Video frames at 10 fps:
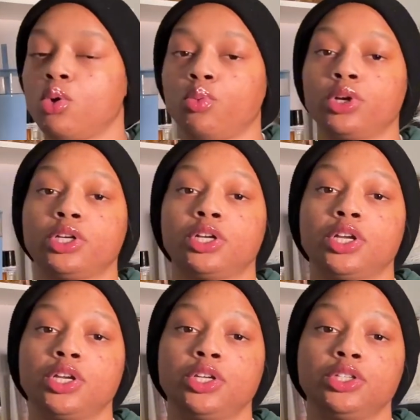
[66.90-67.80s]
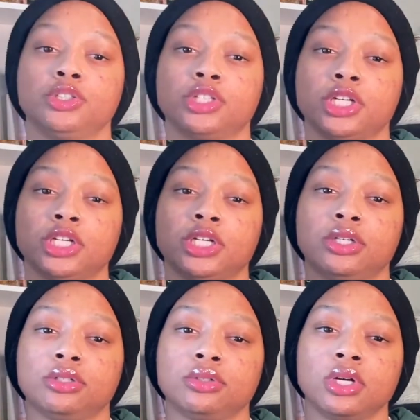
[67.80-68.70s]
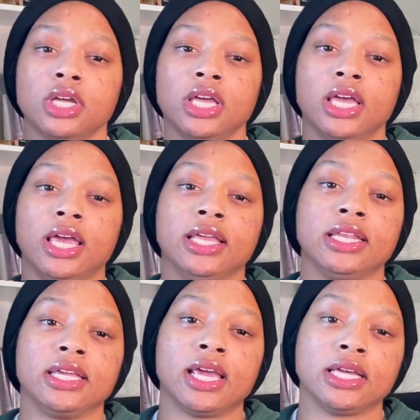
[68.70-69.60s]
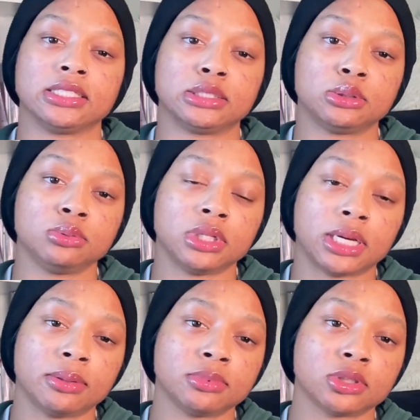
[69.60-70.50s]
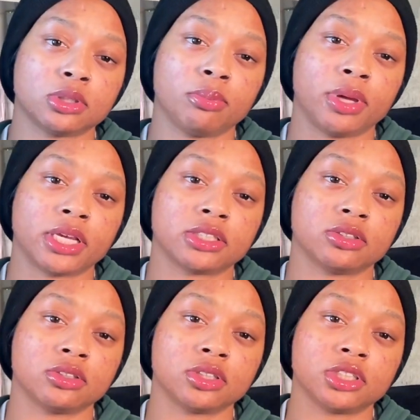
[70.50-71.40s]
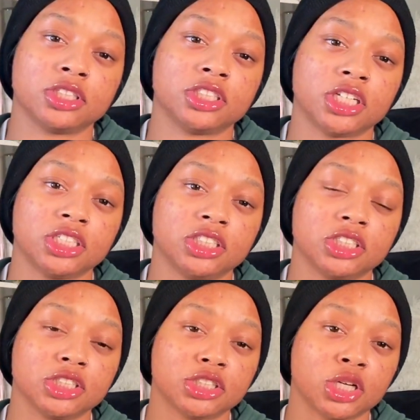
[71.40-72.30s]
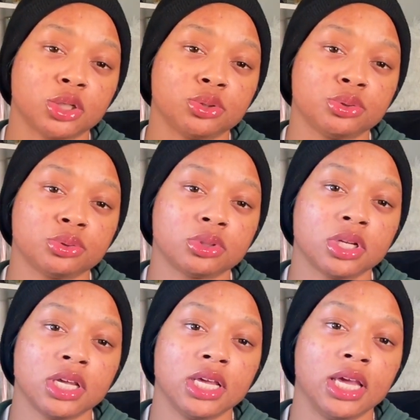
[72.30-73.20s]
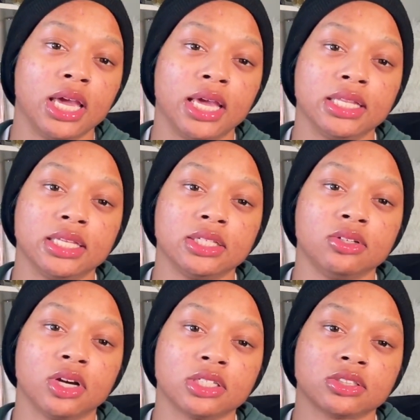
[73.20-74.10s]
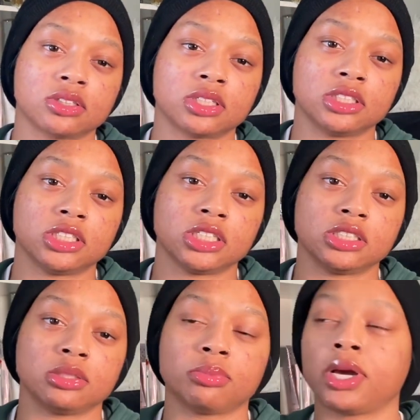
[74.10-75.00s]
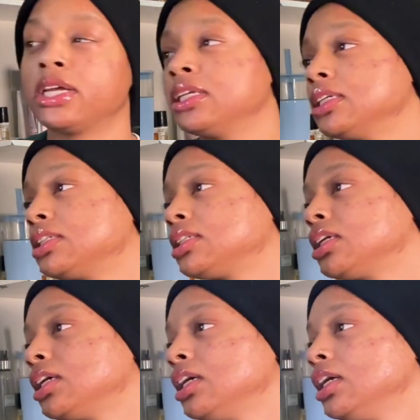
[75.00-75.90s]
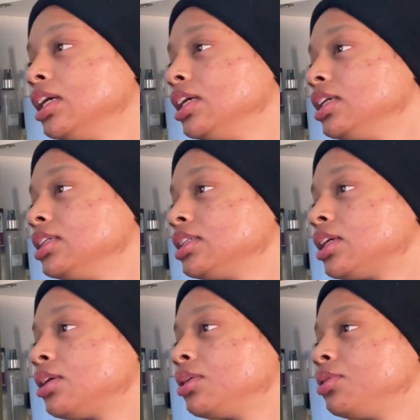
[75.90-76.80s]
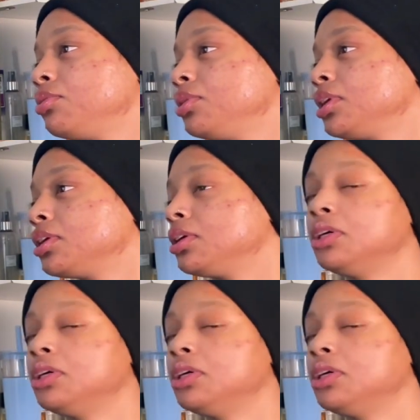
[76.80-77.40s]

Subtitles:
where you turn it on, and then has two knobs on the back so you can change the tone, and then you also can change the brightness. So we